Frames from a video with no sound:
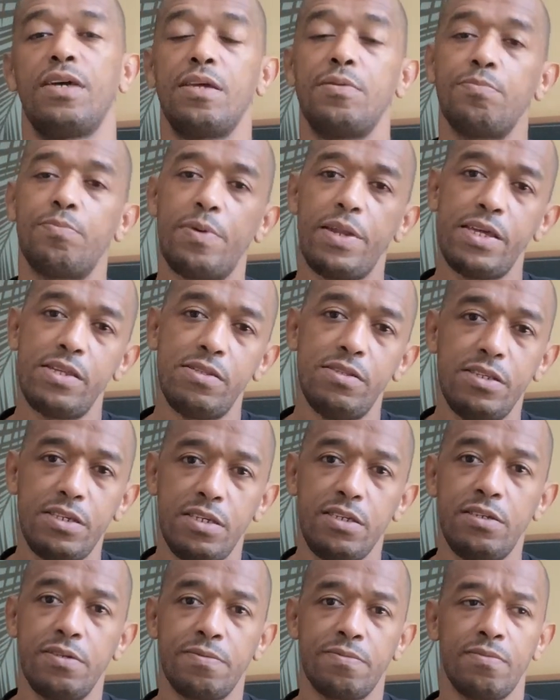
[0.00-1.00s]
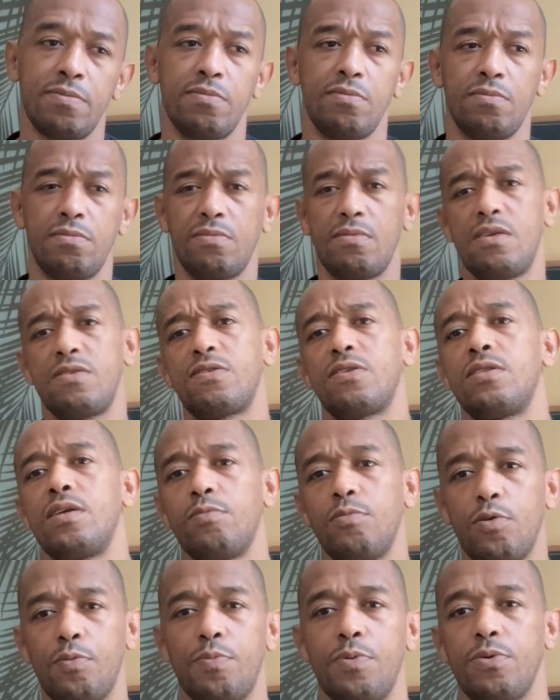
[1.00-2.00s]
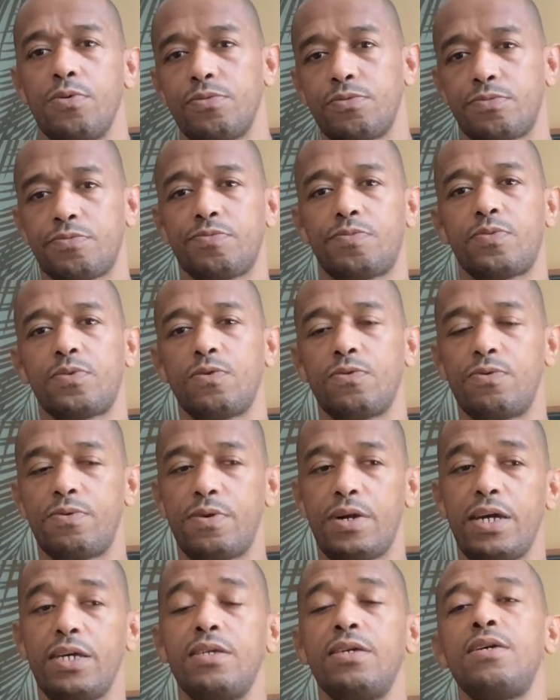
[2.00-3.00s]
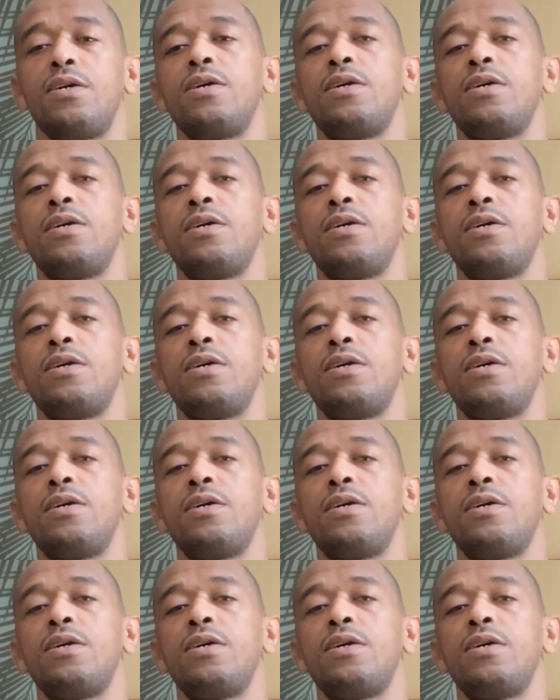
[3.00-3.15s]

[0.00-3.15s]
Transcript: And plan D is a double pull, right?